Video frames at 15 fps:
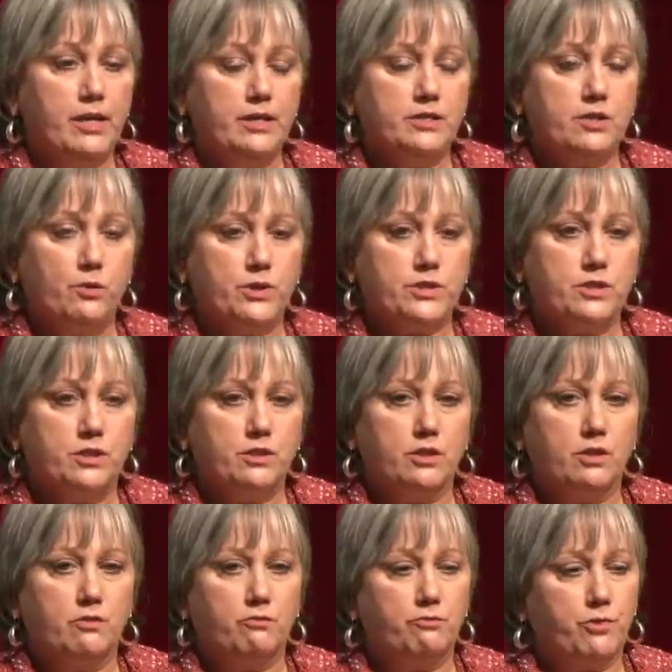So it's, a
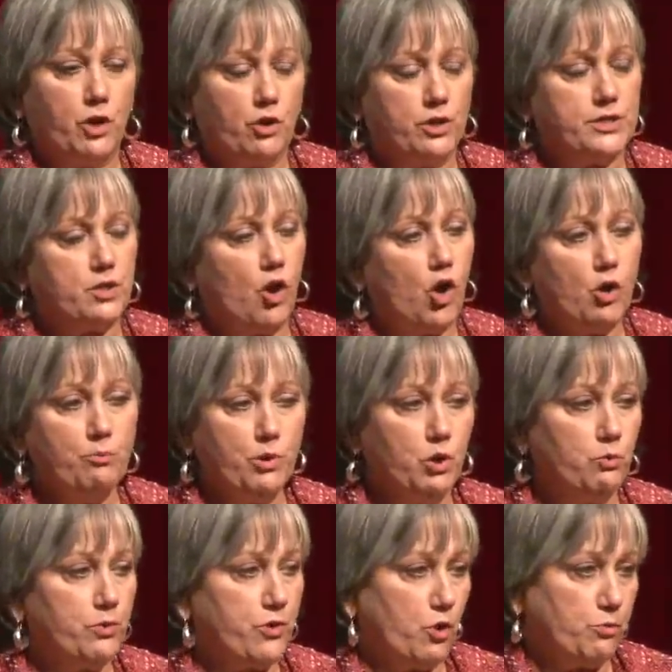very, it's all built
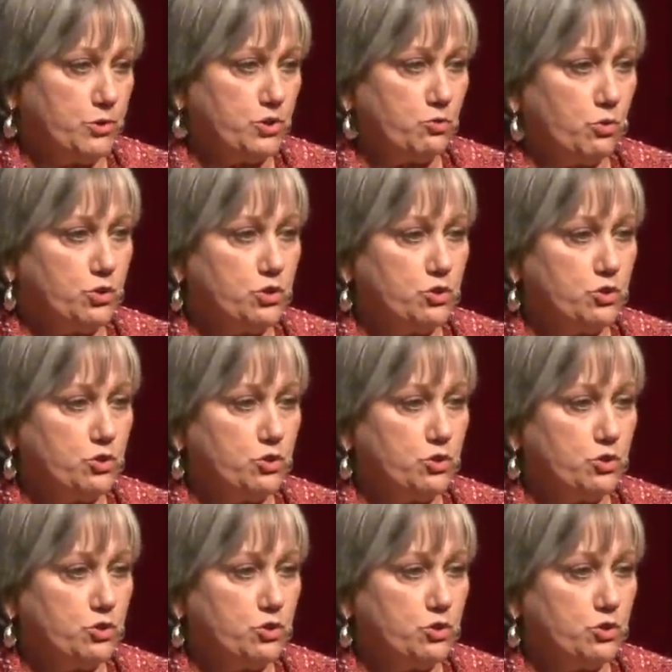with open source